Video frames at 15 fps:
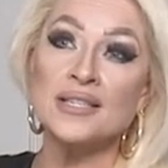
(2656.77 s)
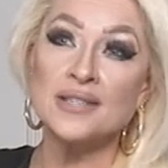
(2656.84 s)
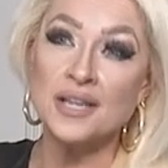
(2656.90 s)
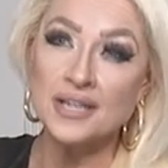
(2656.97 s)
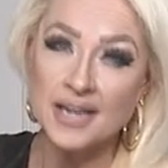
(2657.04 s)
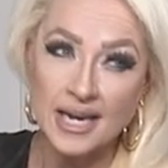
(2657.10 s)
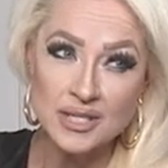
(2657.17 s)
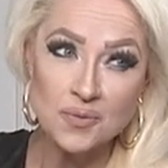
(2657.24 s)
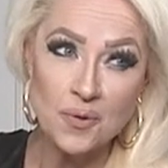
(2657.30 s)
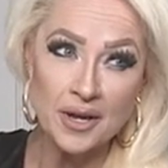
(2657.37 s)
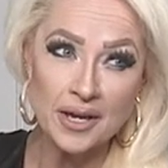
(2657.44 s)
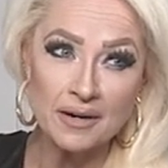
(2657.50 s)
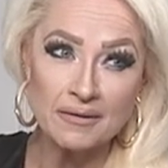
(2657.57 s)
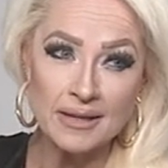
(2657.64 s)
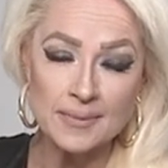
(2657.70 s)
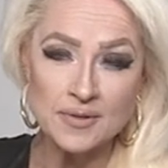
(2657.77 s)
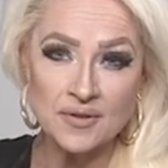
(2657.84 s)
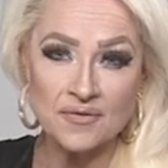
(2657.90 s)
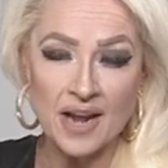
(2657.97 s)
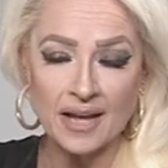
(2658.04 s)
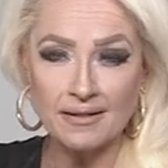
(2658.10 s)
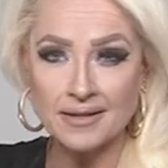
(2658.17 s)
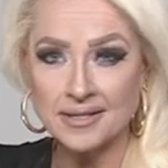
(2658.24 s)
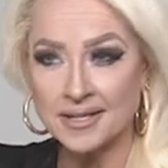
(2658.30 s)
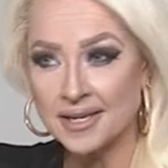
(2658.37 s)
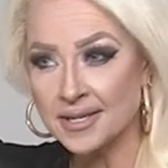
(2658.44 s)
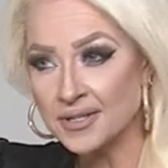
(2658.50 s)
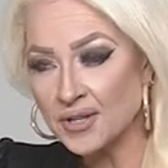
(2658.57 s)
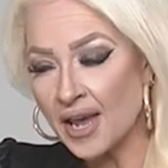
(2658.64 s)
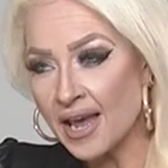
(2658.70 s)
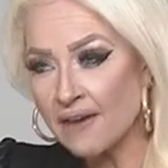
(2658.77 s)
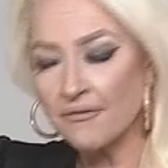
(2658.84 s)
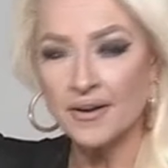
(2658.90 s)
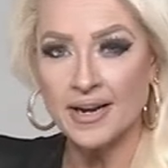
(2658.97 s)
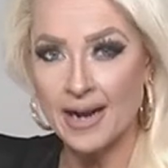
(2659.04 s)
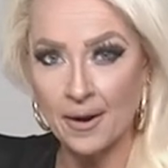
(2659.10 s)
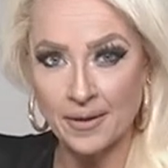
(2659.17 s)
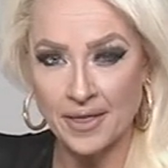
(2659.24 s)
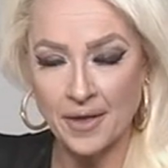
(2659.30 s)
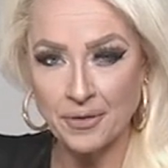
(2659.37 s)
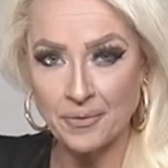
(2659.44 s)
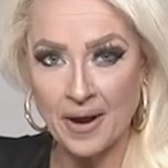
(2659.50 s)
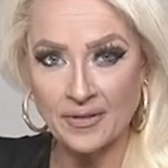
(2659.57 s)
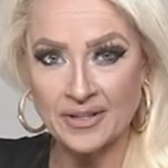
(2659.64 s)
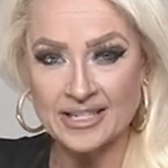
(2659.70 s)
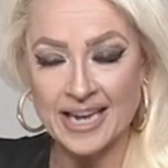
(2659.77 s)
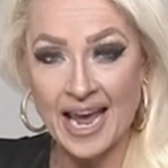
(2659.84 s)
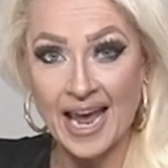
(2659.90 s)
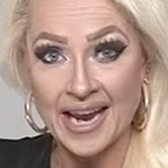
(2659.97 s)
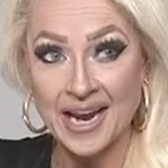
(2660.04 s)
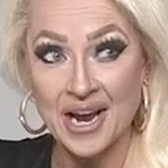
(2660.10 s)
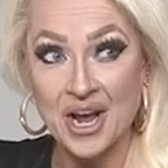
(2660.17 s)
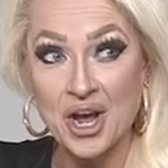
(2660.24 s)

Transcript: and yes, we'll get a glimpse of necklaces every now and then throughout the day.